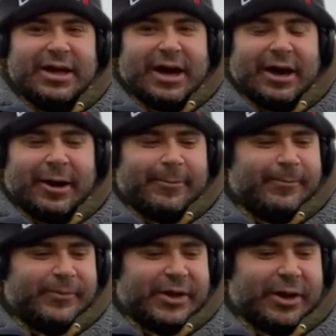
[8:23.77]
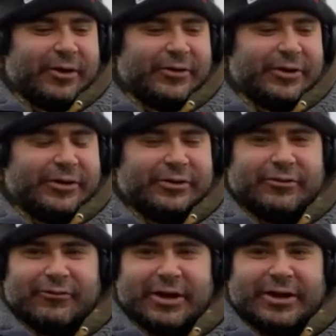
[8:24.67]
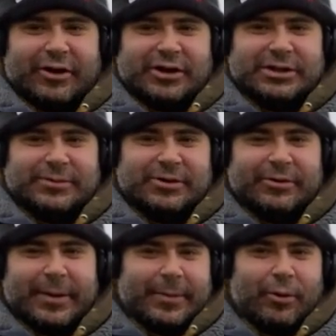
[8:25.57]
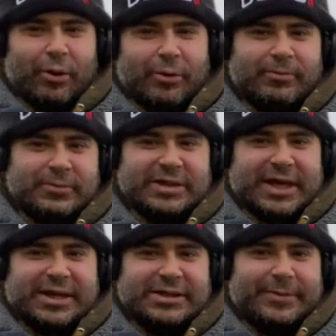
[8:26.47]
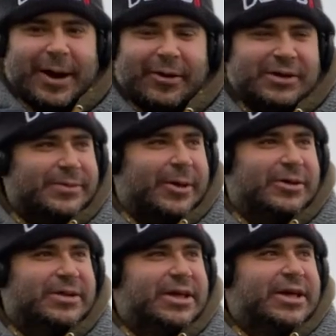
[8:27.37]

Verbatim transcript: um, you know, and the, the, the, really good items are a bit more scattered about, I suppose.